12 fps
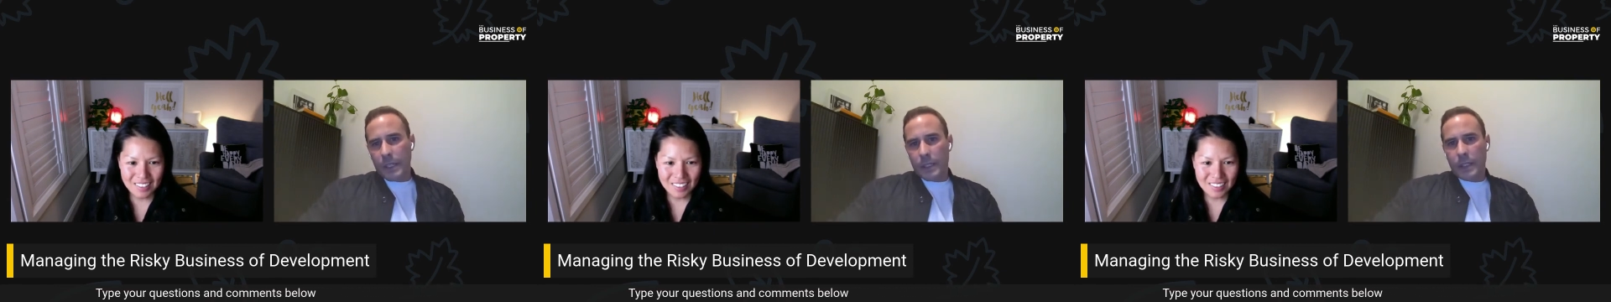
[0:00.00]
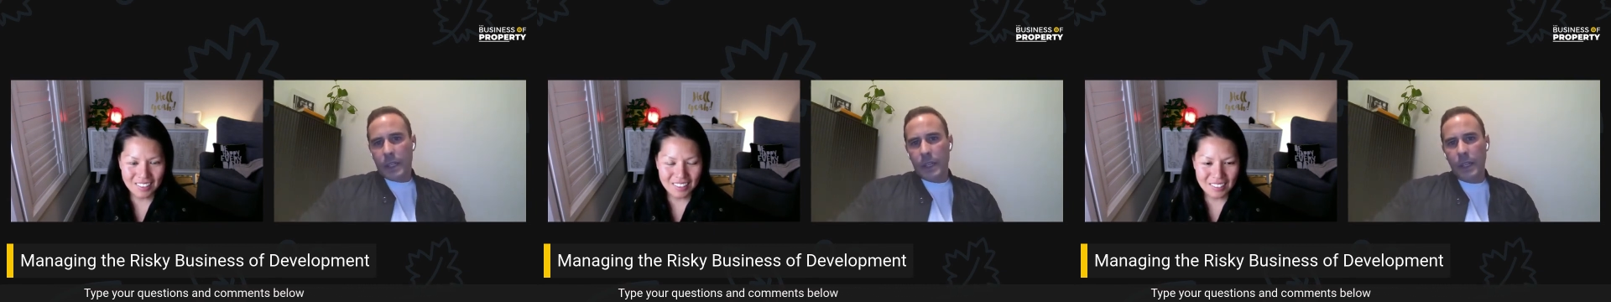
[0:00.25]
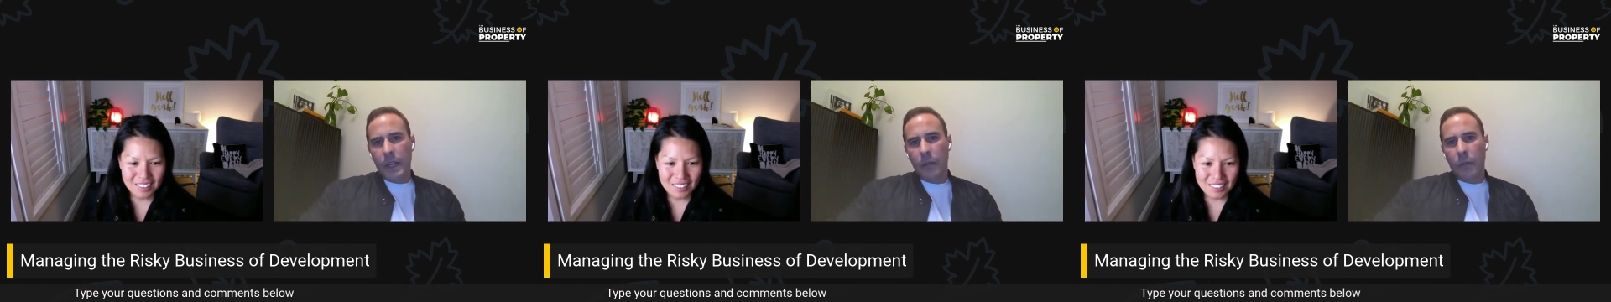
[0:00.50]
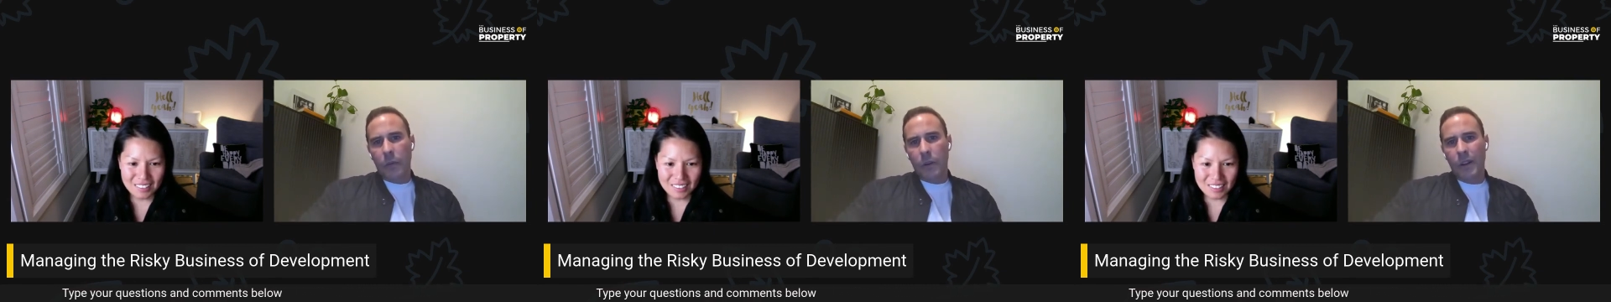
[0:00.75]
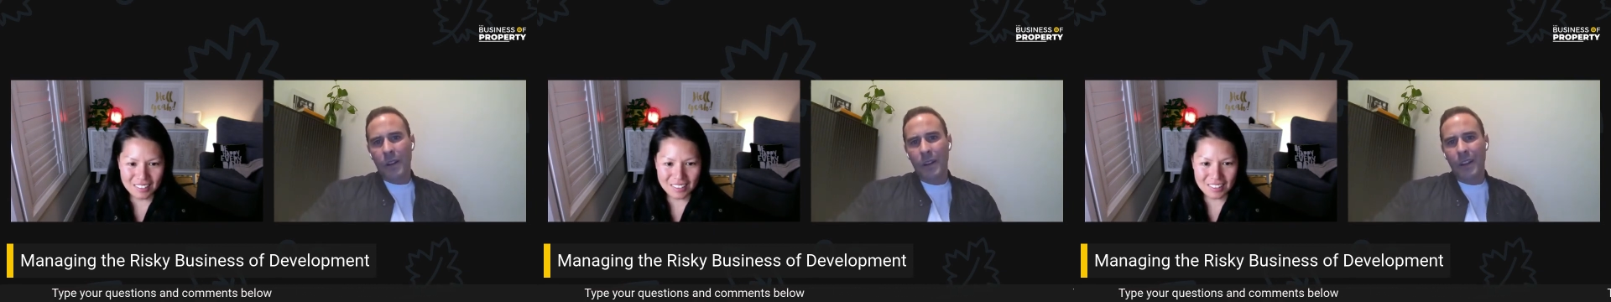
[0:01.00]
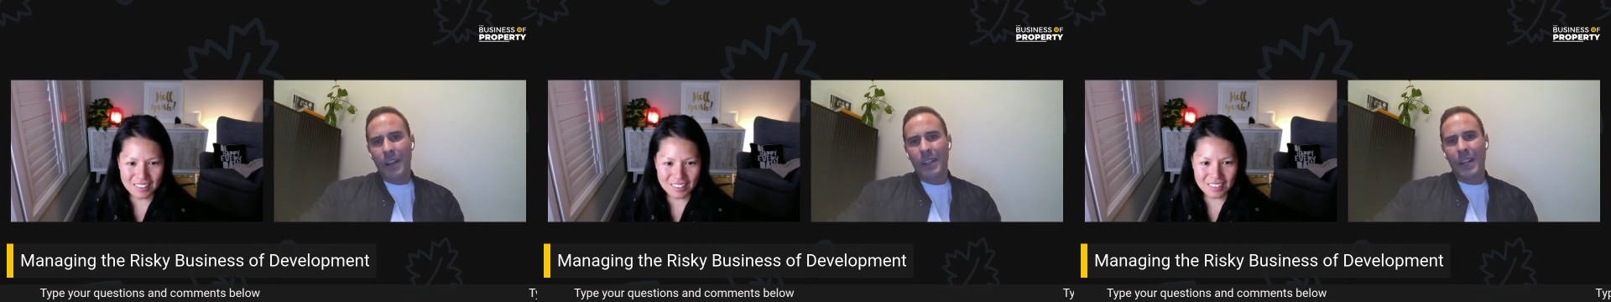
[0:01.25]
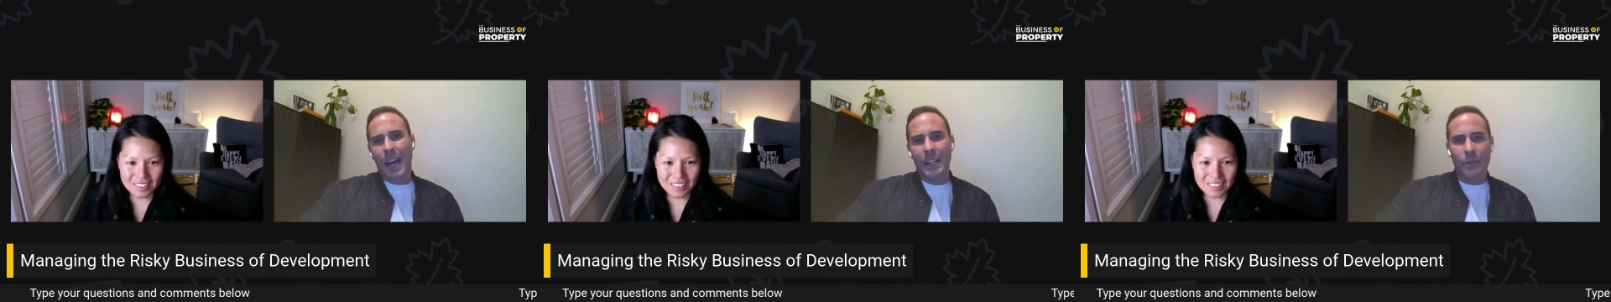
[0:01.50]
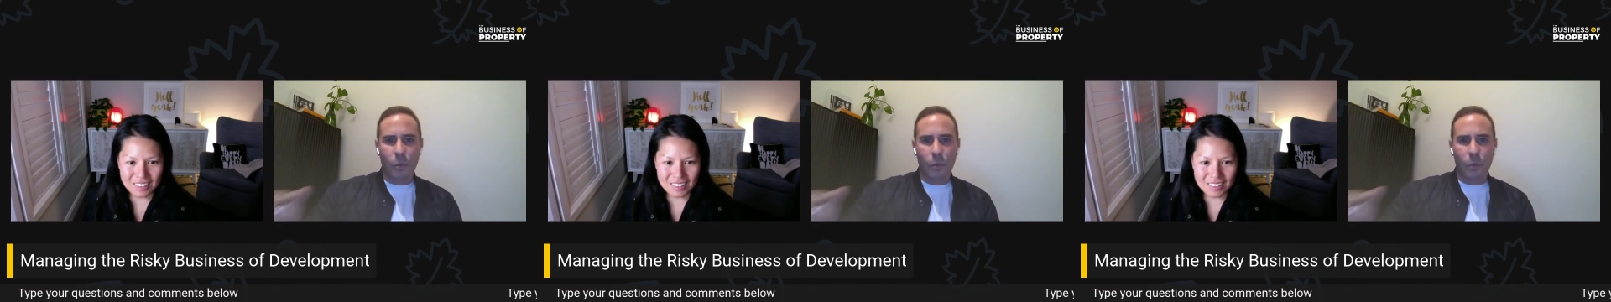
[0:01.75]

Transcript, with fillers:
Speaker 1: and at,